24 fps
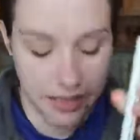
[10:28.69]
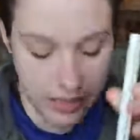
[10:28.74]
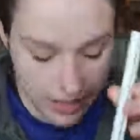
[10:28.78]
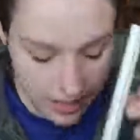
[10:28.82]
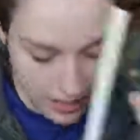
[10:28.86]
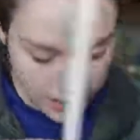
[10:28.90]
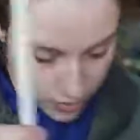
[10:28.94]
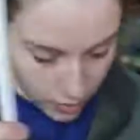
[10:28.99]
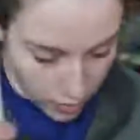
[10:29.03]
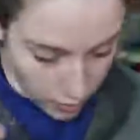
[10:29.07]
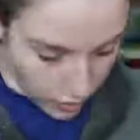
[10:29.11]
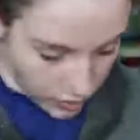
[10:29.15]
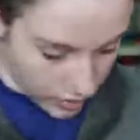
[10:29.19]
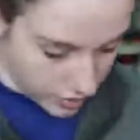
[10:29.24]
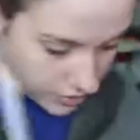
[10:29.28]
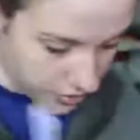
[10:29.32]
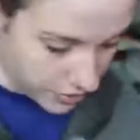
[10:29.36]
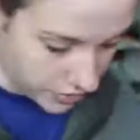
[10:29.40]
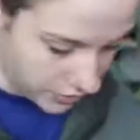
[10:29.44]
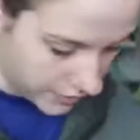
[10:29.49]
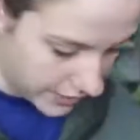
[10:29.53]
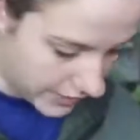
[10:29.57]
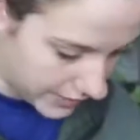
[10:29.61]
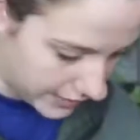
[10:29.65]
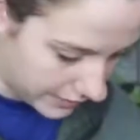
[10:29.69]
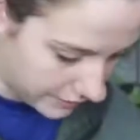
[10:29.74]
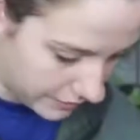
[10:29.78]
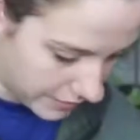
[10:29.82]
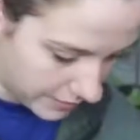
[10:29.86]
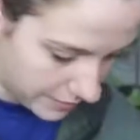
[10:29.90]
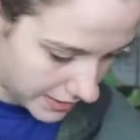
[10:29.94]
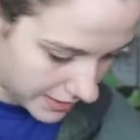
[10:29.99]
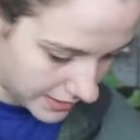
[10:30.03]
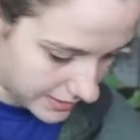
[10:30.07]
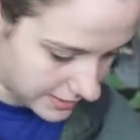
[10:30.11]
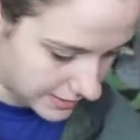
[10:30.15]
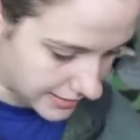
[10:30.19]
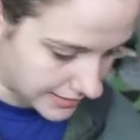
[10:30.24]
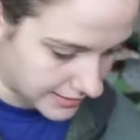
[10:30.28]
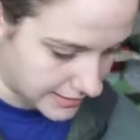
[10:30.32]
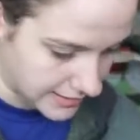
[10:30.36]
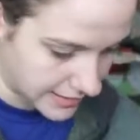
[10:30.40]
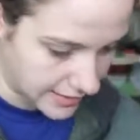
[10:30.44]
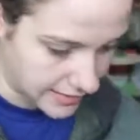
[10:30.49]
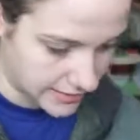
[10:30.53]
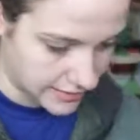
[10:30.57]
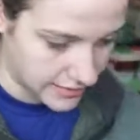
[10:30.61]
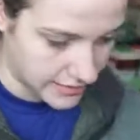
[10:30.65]
the cord through it, if that makes any
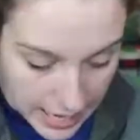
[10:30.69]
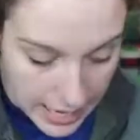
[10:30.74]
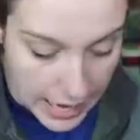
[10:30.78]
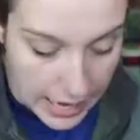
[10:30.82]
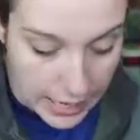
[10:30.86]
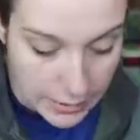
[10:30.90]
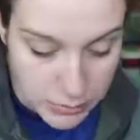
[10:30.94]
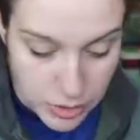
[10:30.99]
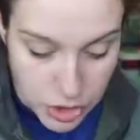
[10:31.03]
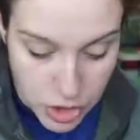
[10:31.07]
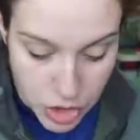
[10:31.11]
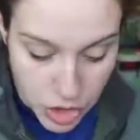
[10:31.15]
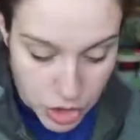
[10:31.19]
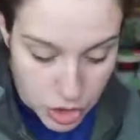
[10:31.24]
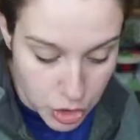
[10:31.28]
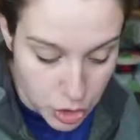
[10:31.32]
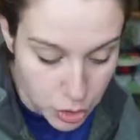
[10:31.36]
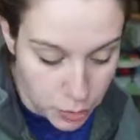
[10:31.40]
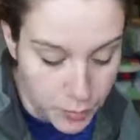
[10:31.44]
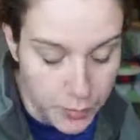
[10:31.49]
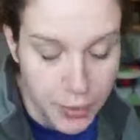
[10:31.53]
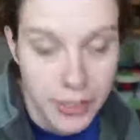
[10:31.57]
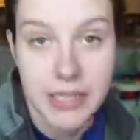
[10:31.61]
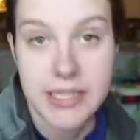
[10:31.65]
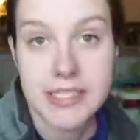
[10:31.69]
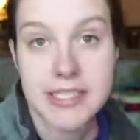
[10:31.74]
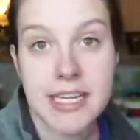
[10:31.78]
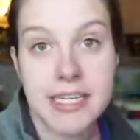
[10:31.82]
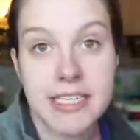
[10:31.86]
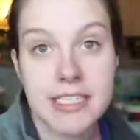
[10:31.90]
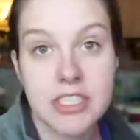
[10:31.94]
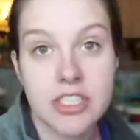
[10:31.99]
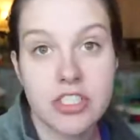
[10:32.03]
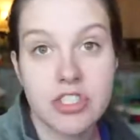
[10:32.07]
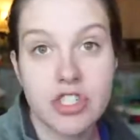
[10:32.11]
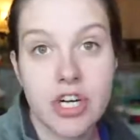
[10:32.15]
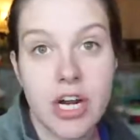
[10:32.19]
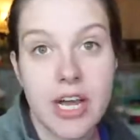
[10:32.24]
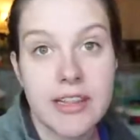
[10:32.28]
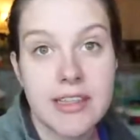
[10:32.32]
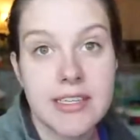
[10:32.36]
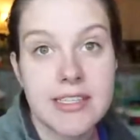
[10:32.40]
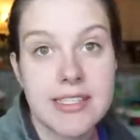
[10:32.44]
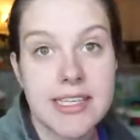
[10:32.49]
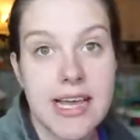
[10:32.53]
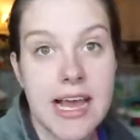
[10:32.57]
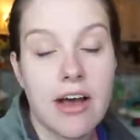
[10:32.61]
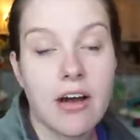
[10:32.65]
sense. I'm super excited to try
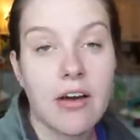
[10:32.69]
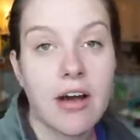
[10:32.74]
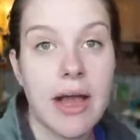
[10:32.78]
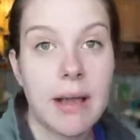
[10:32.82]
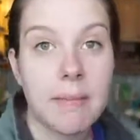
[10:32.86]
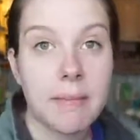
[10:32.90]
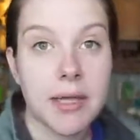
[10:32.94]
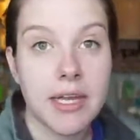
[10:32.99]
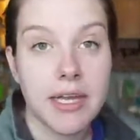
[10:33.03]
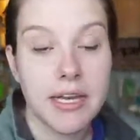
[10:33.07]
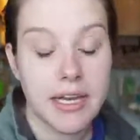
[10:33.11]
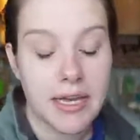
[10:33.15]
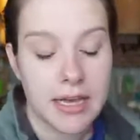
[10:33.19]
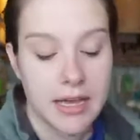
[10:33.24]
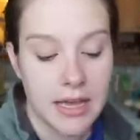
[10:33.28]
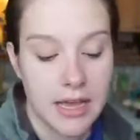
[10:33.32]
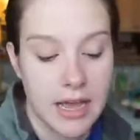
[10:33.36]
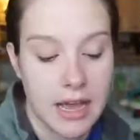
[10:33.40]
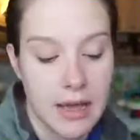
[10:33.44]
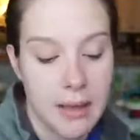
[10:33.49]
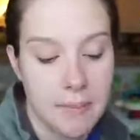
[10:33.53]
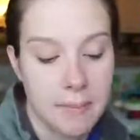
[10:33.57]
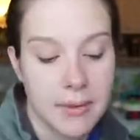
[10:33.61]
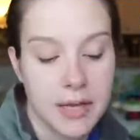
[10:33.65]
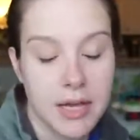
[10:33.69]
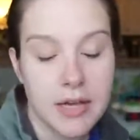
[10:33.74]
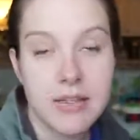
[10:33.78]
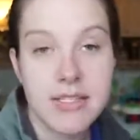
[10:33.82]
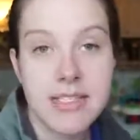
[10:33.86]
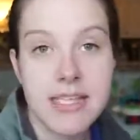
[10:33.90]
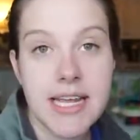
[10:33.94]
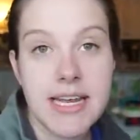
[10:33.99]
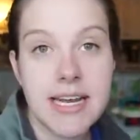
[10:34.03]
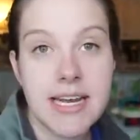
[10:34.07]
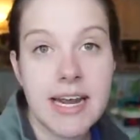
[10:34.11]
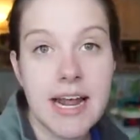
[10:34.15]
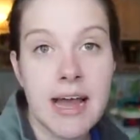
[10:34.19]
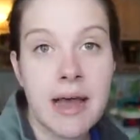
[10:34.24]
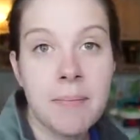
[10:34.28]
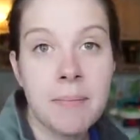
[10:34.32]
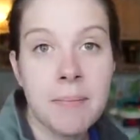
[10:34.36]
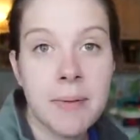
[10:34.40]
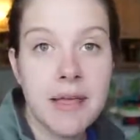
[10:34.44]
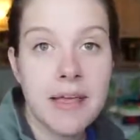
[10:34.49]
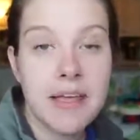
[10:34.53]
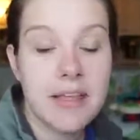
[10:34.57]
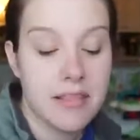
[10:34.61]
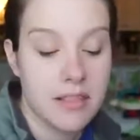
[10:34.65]
this out. I'm gonna go set it up
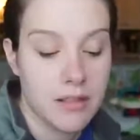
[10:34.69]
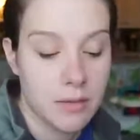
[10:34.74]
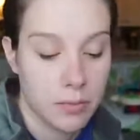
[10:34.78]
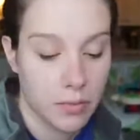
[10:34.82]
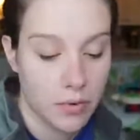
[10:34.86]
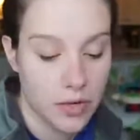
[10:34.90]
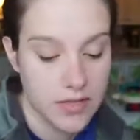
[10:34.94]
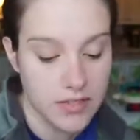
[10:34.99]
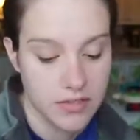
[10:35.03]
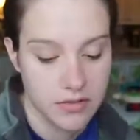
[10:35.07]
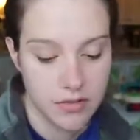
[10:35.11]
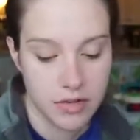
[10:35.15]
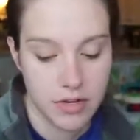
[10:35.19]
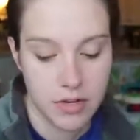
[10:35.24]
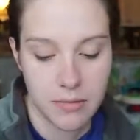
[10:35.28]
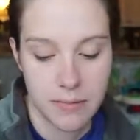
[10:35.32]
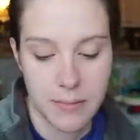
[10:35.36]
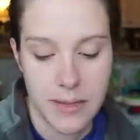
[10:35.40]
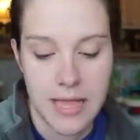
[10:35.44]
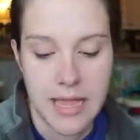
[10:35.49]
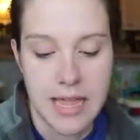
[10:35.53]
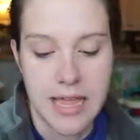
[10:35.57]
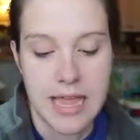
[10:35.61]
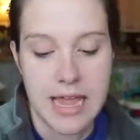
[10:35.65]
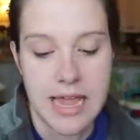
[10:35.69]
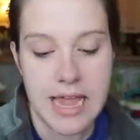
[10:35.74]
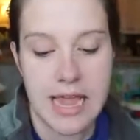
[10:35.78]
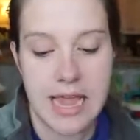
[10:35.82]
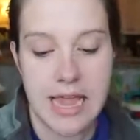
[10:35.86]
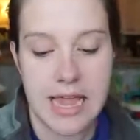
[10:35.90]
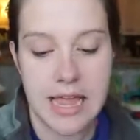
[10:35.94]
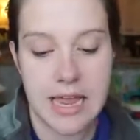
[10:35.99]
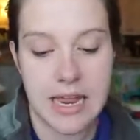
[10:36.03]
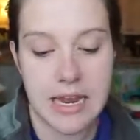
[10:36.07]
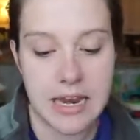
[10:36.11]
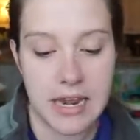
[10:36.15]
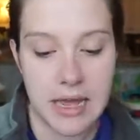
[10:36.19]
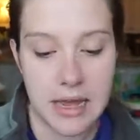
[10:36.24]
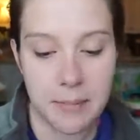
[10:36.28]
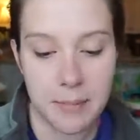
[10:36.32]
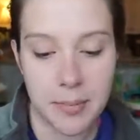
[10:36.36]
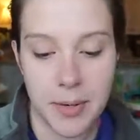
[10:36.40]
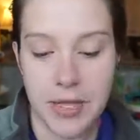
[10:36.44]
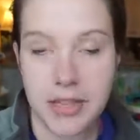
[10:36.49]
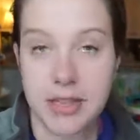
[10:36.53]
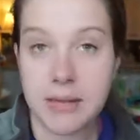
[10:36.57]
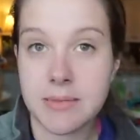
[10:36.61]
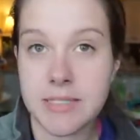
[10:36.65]
in the boys' room and
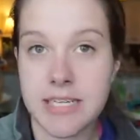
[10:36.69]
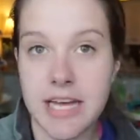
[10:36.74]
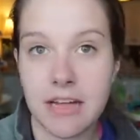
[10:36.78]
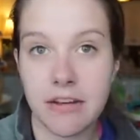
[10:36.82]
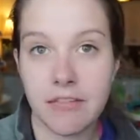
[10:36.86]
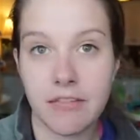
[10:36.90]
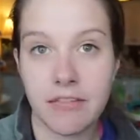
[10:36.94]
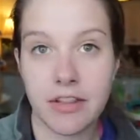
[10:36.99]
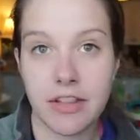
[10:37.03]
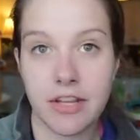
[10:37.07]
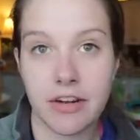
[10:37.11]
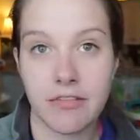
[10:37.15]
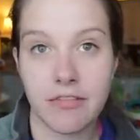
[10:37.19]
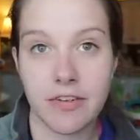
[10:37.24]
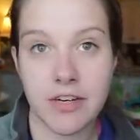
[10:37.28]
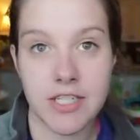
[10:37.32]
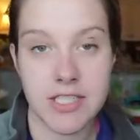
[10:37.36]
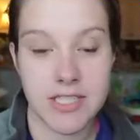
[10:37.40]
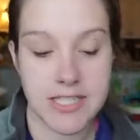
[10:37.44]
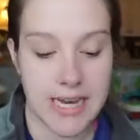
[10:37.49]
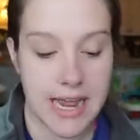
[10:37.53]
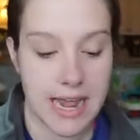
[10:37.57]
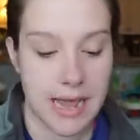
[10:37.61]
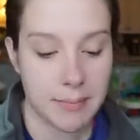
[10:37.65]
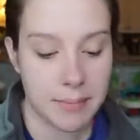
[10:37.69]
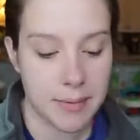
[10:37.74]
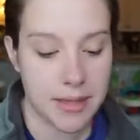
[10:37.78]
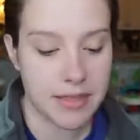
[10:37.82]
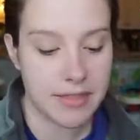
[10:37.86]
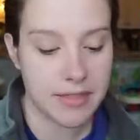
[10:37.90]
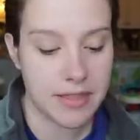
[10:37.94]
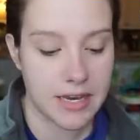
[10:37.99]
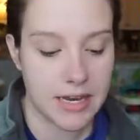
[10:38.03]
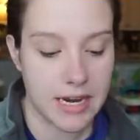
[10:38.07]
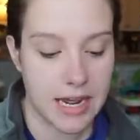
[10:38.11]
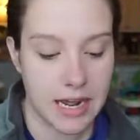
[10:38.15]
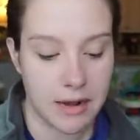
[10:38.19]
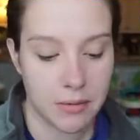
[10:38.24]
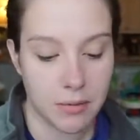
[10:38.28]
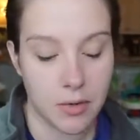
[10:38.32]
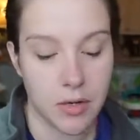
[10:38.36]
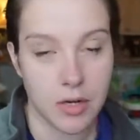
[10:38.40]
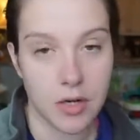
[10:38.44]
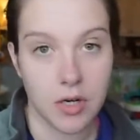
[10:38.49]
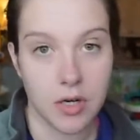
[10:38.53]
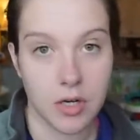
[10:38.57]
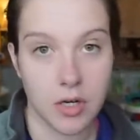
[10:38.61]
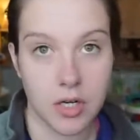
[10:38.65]
put them down for their first nap, and then I
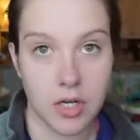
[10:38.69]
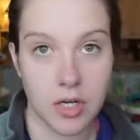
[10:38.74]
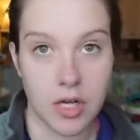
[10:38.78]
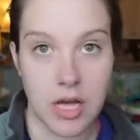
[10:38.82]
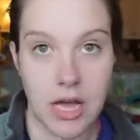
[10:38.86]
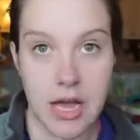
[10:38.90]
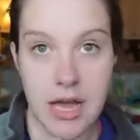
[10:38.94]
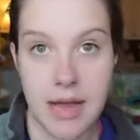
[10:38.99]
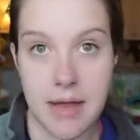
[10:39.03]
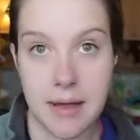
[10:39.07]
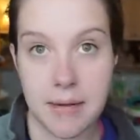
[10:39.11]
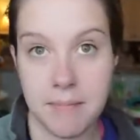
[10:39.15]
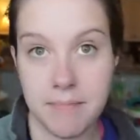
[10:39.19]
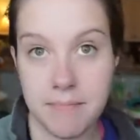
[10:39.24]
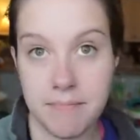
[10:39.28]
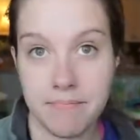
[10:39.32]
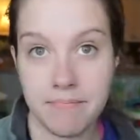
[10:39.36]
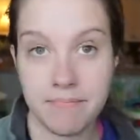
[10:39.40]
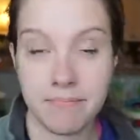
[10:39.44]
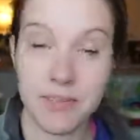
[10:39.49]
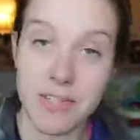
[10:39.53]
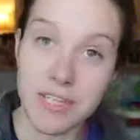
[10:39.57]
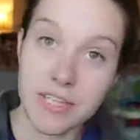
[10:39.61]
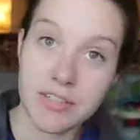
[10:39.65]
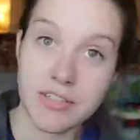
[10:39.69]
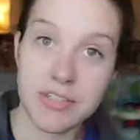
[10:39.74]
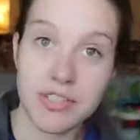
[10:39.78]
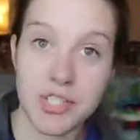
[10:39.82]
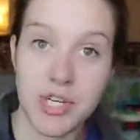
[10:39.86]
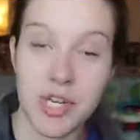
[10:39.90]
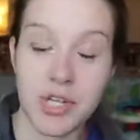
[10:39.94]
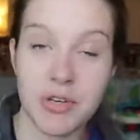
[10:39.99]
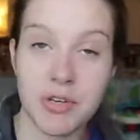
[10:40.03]
will show